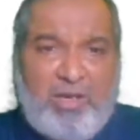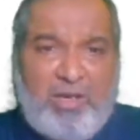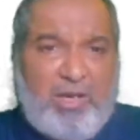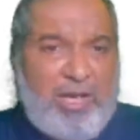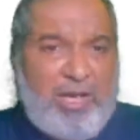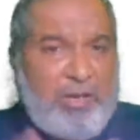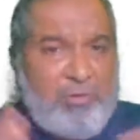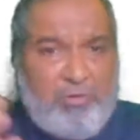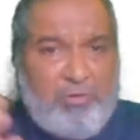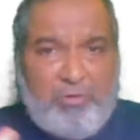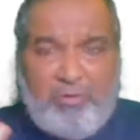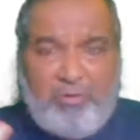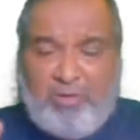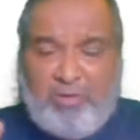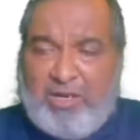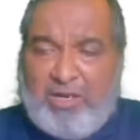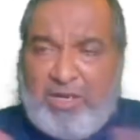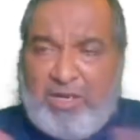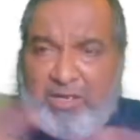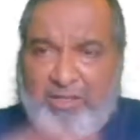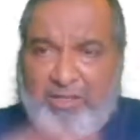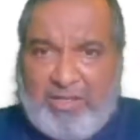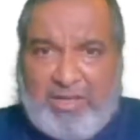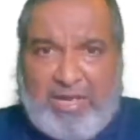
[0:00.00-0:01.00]
I could not
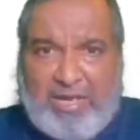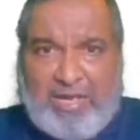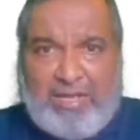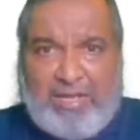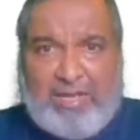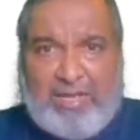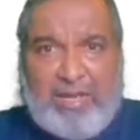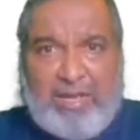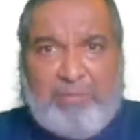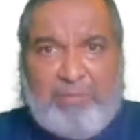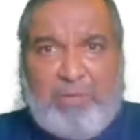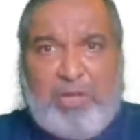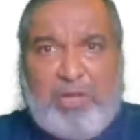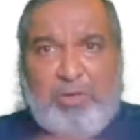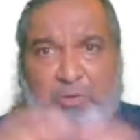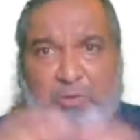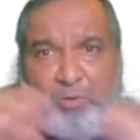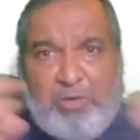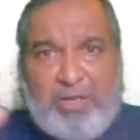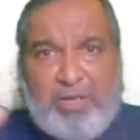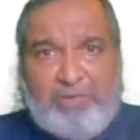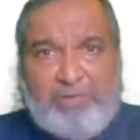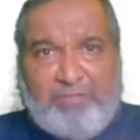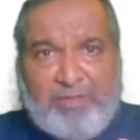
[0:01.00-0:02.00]
get the diagram. I
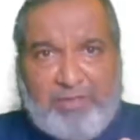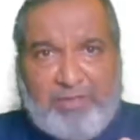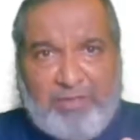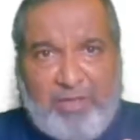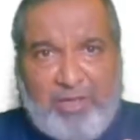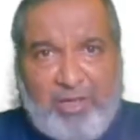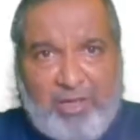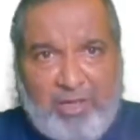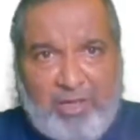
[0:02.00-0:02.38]
don't have the